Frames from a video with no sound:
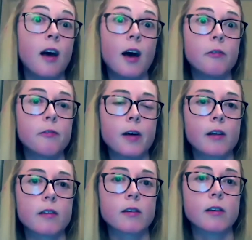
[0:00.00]
And in
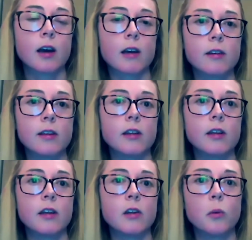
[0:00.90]
fact, actually
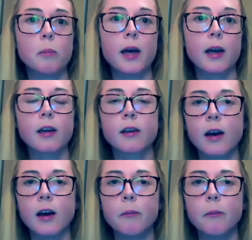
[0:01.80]
in Quebec,